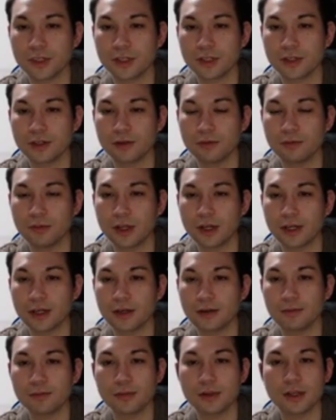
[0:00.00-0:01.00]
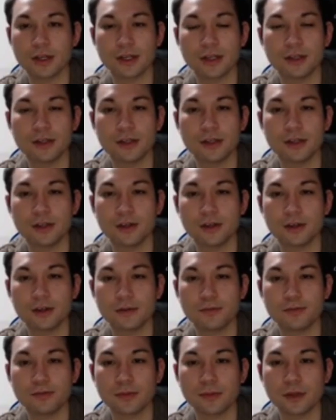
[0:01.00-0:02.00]
So black can play
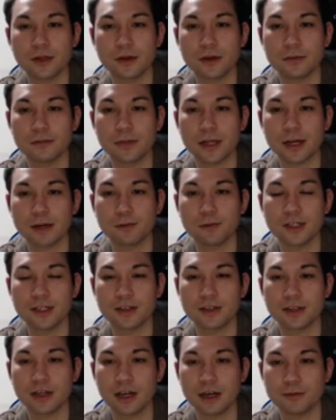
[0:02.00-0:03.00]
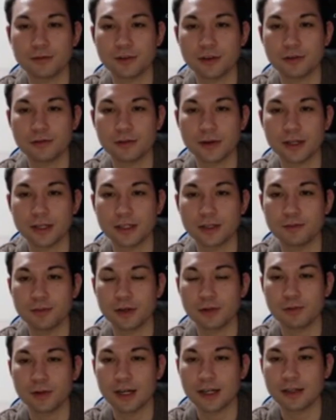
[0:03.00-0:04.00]
here. Black wins the capturing race,
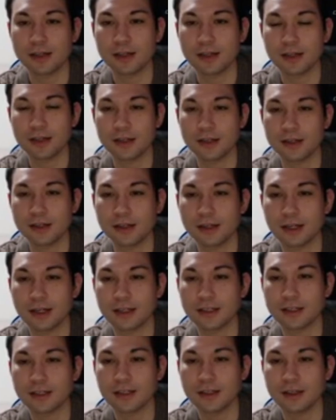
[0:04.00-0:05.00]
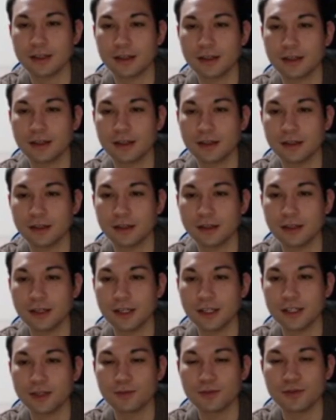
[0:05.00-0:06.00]
but white gets
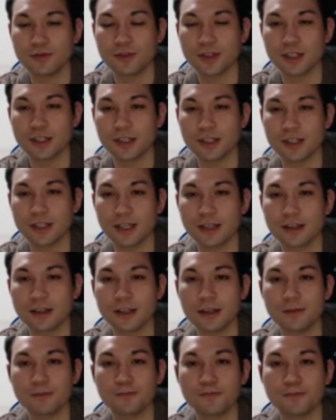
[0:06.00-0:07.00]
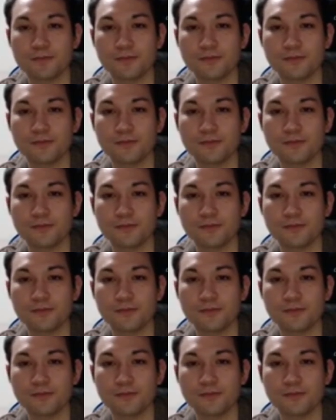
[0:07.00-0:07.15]
these moves in sente.